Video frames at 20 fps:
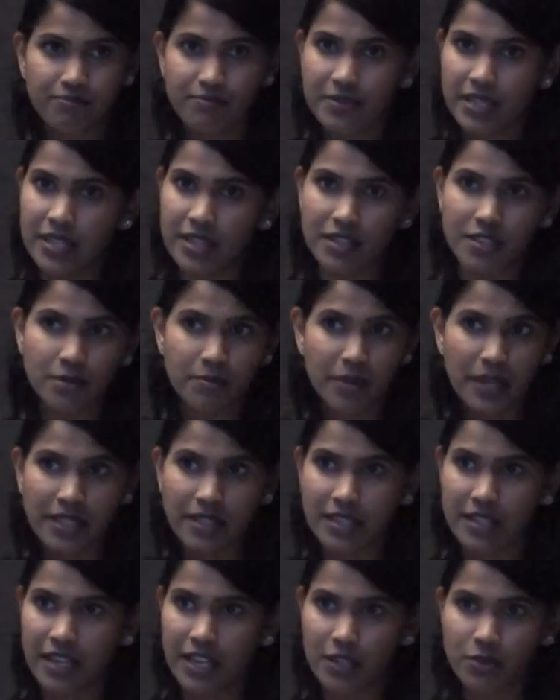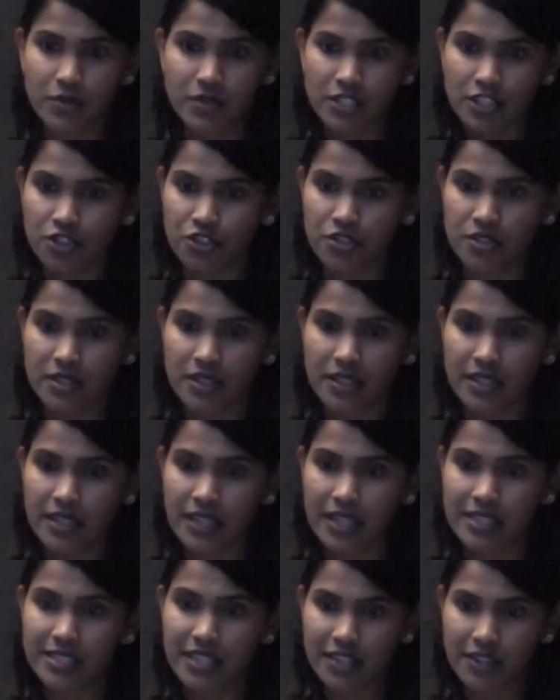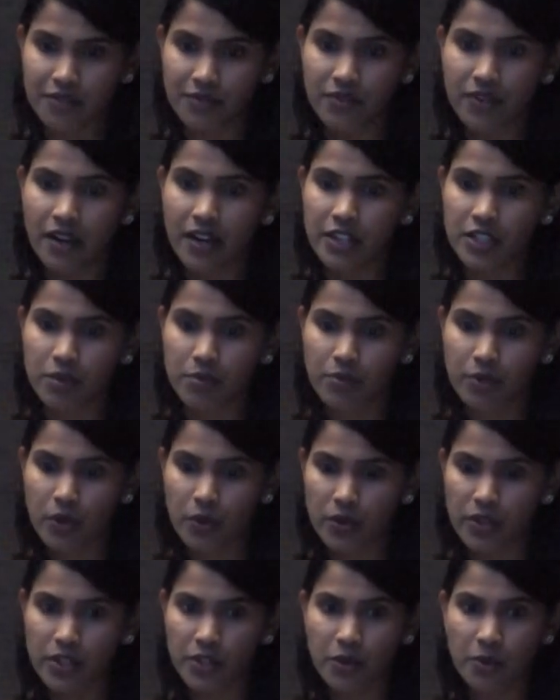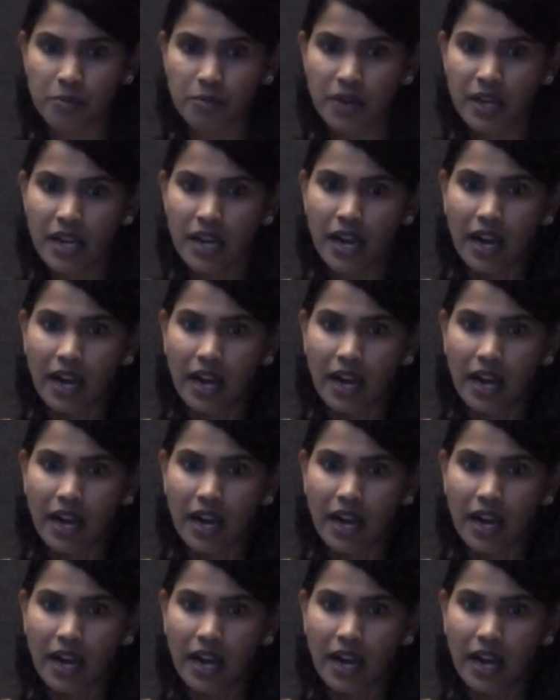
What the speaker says: data-dependent acquisition and identifying the proteome.